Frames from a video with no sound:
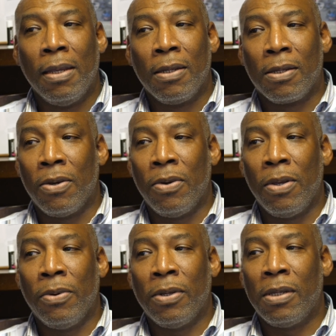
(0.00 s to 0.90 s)
So it
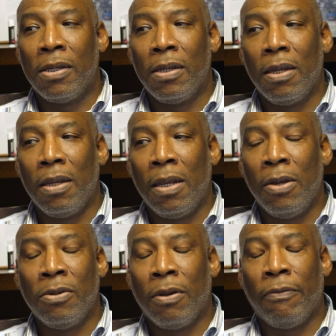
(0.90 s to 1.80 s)
was
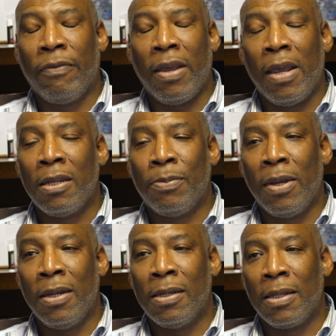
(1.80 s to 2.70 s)
a
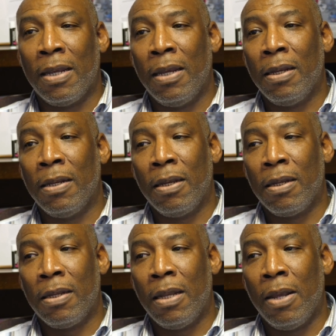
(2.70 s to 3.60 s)
fast-paced thing
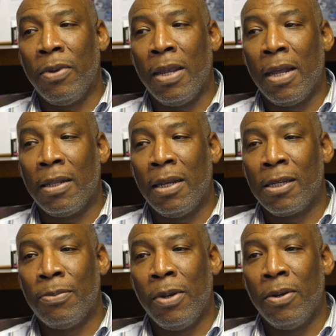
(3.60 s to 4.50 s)
that we had to
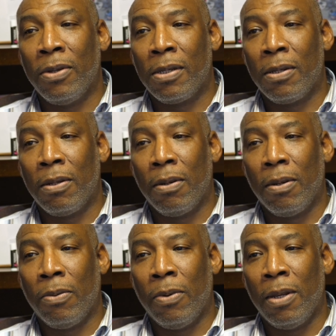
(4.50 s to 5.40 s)
experience
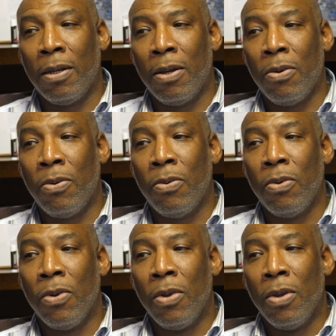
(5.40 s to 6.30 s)
with no
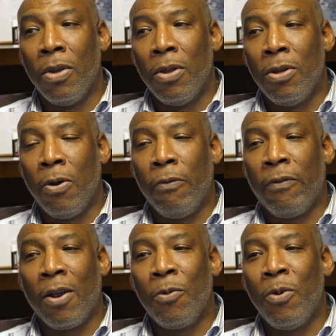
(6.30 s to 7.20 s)

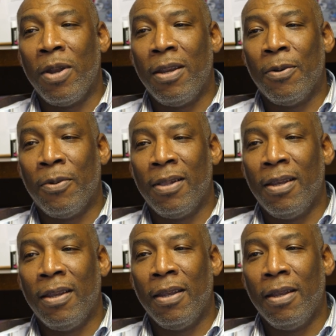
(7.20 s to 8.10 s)
fair warning,
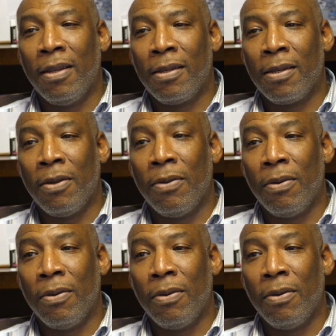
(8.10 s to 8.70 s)
really. So